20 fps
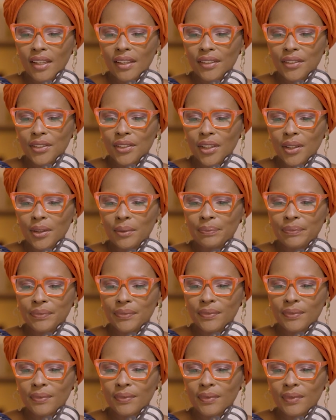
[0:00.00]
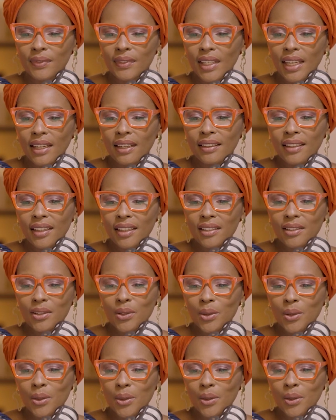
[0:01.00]
Sure. That is
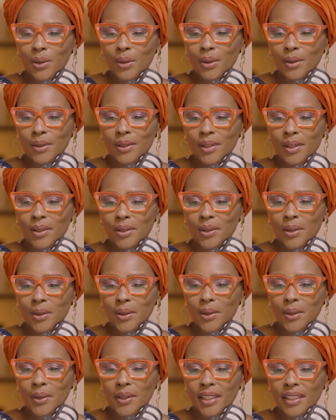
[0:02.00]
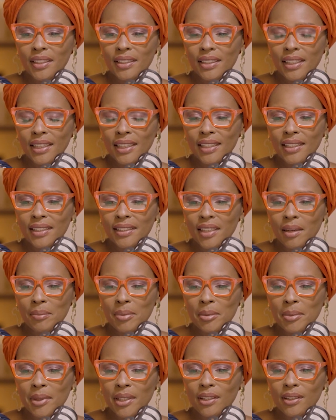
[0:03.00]
so loaded,
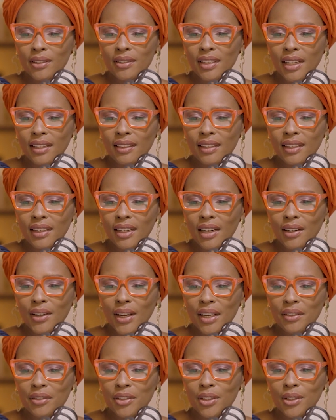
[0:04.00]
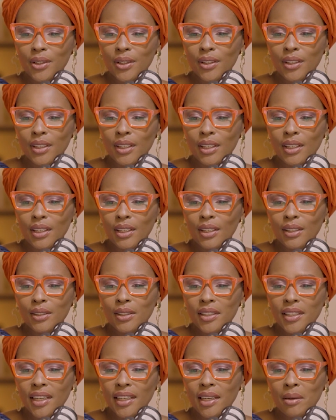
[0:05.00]
Sapi, because I think I'll have to
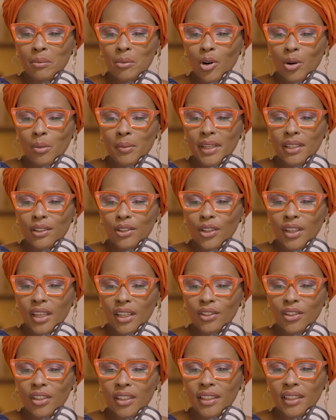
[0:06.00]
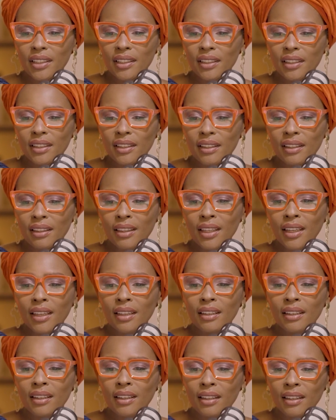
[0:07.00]
take a moment to actually
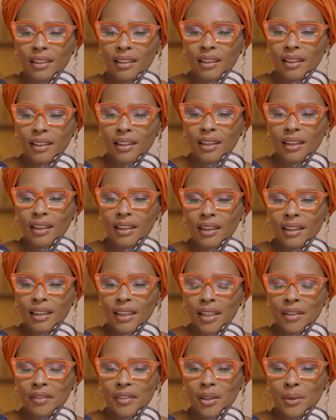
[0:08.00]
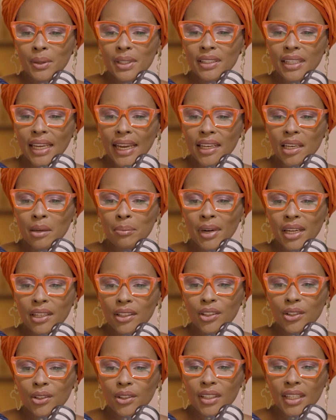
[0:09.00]
think if there was any
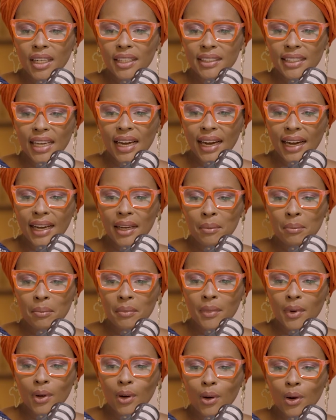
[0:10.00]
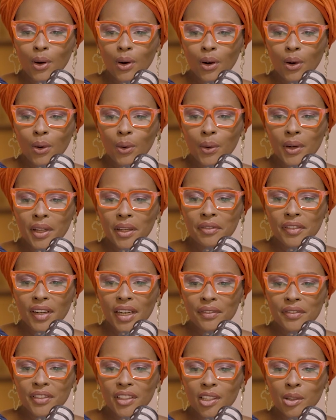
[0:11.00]
particular time or if
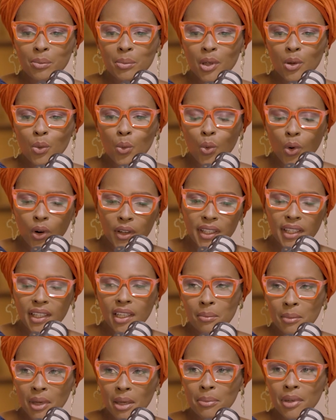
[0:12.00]
I've just been walking in my